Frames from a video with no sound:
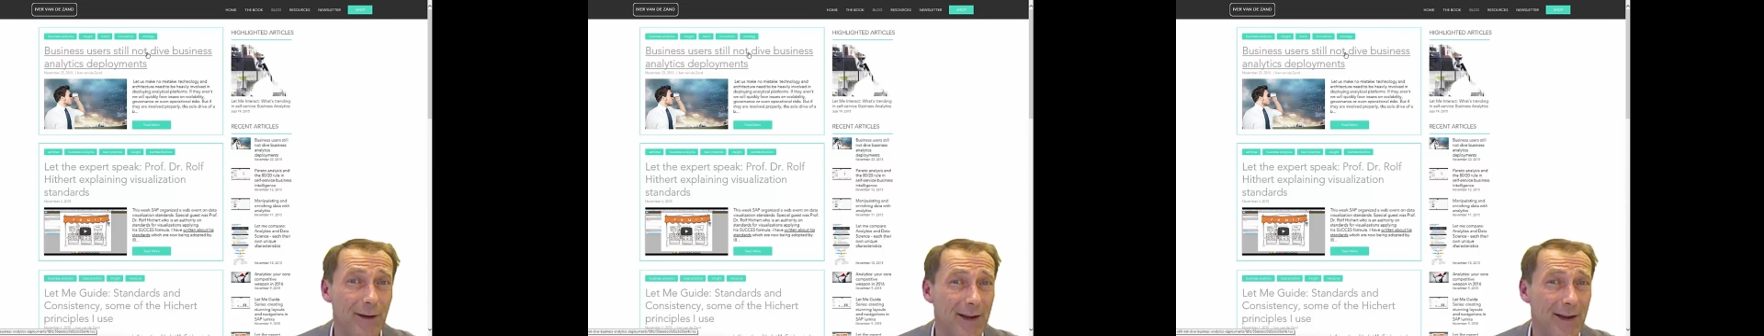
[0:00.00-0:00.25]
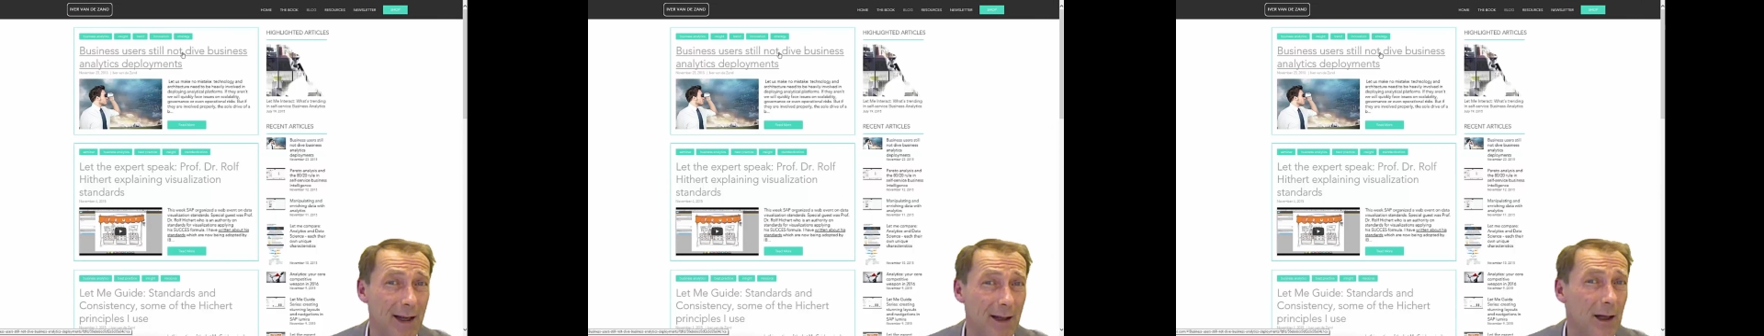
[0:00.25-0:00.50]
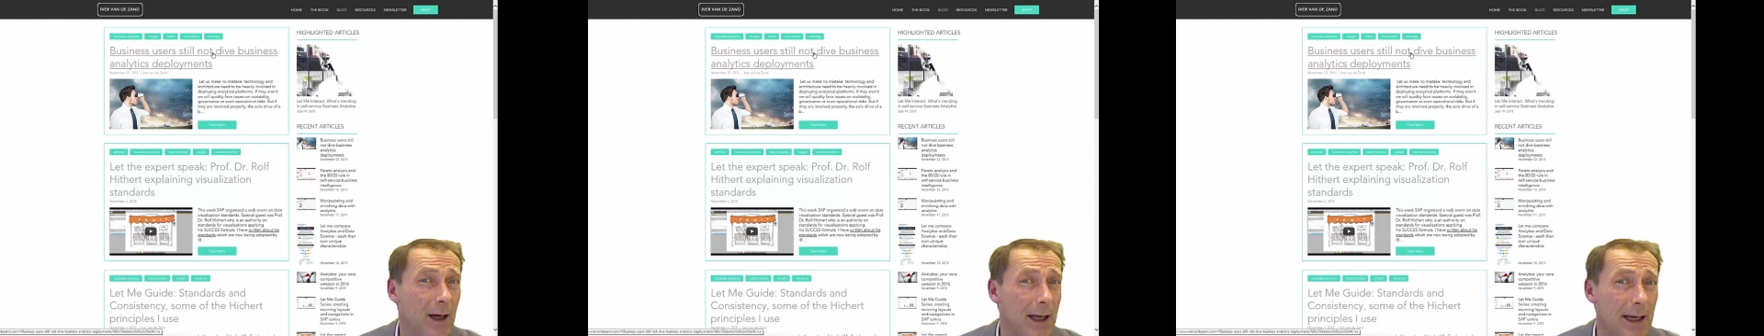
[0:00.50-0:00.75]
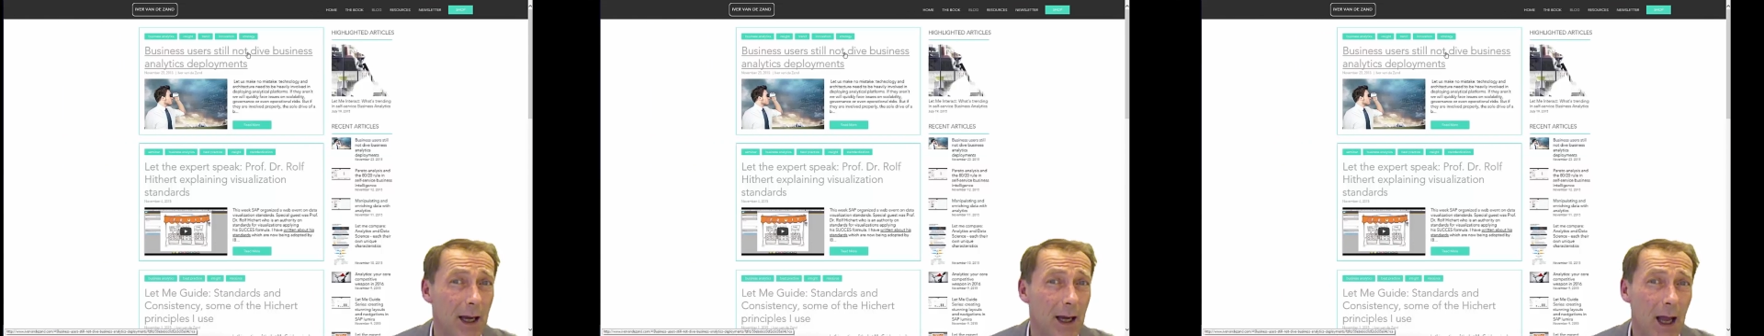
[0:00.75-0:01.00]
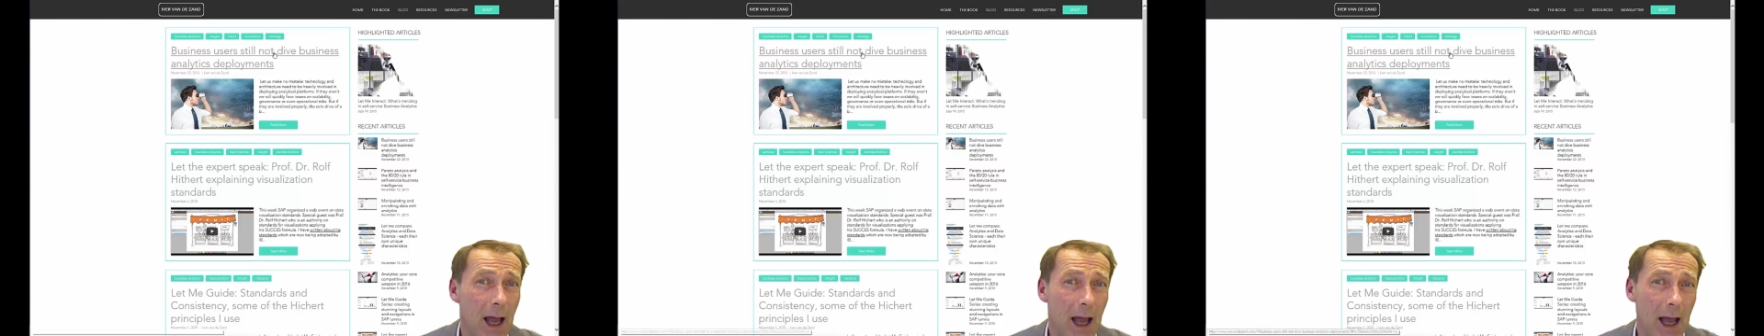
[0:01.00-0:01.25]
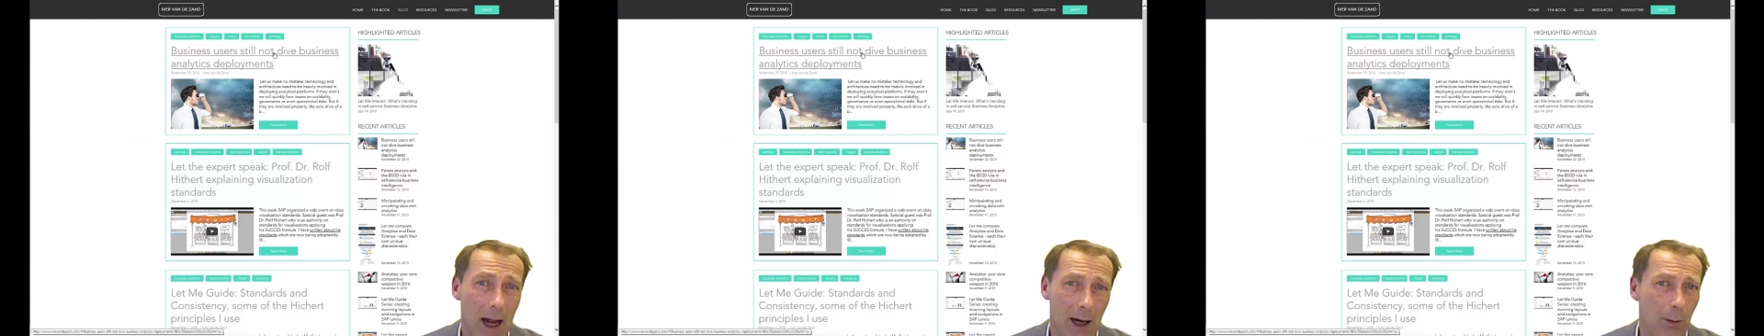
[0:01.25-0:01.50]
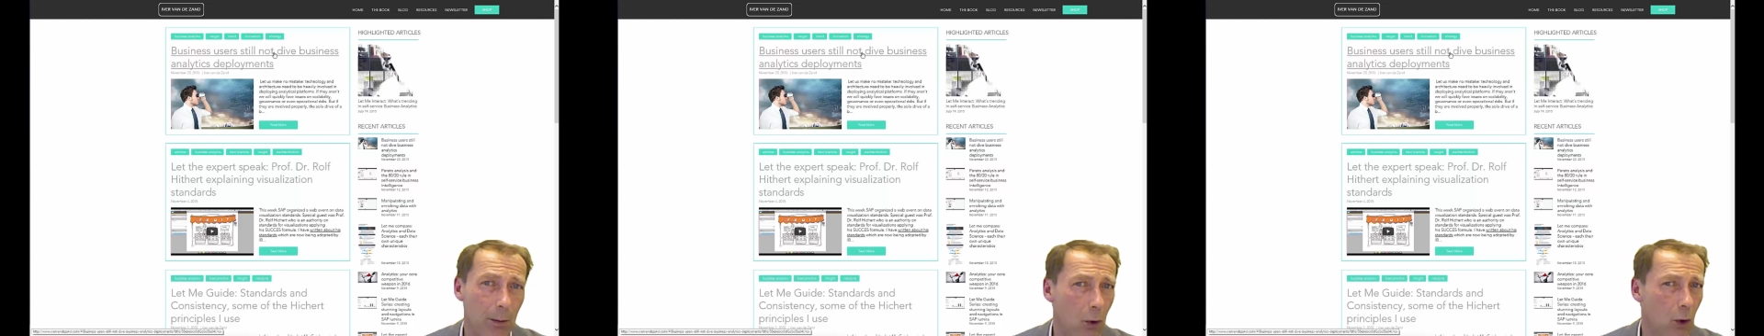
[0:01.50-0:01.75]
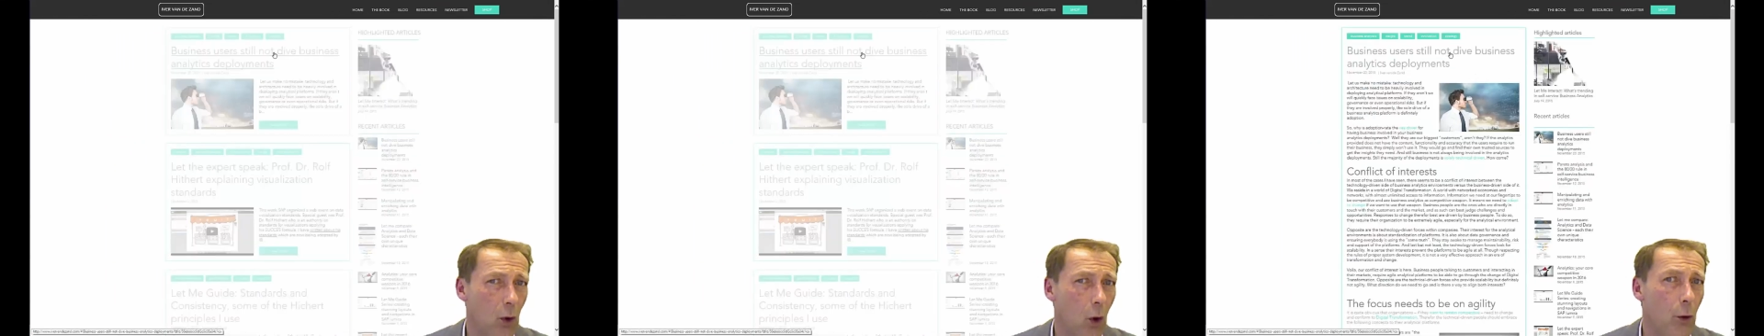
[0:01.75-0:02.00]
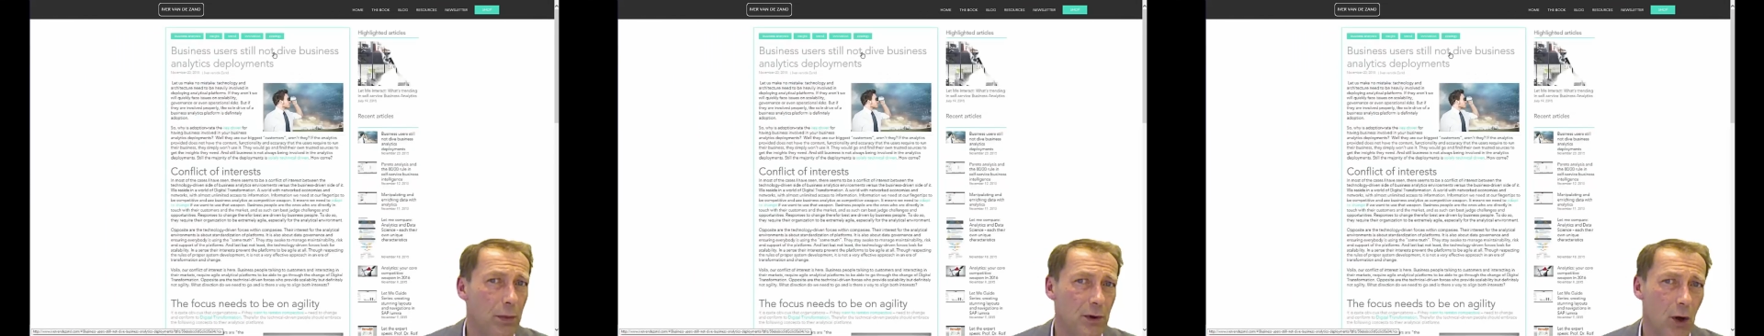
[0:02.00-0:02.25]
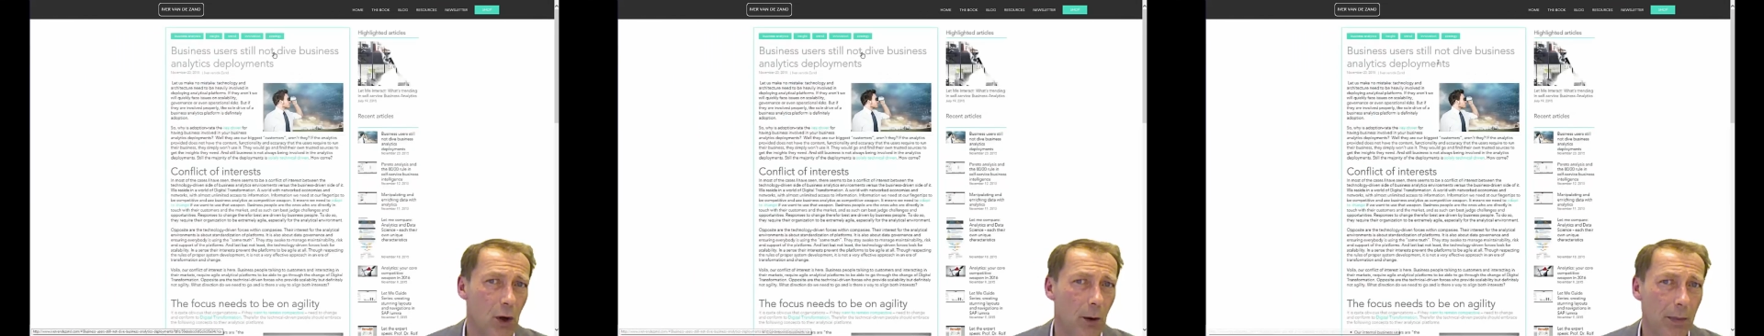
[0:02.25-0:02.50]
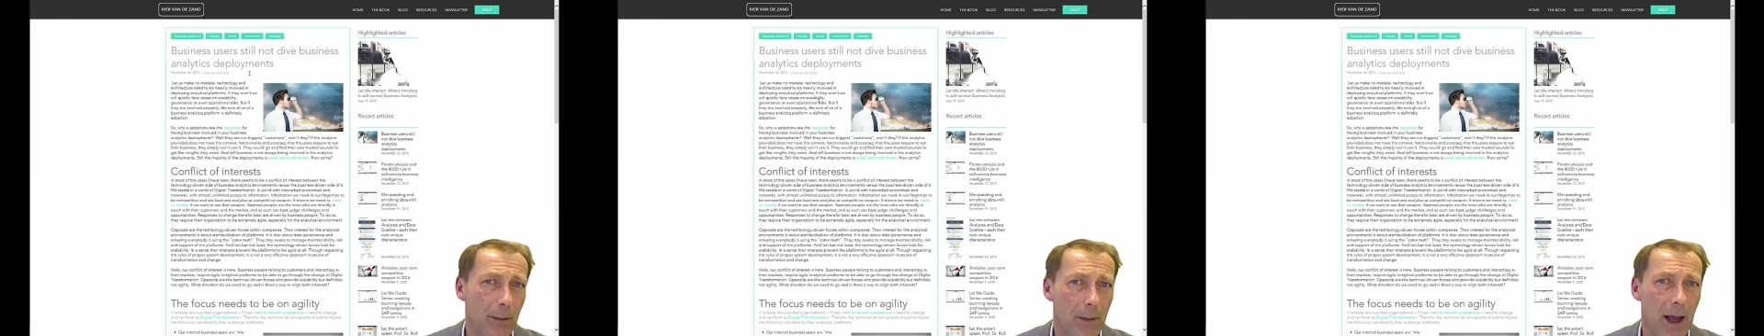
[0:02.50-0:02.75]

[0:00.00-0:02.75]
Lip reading: tick the link and the blog opens up.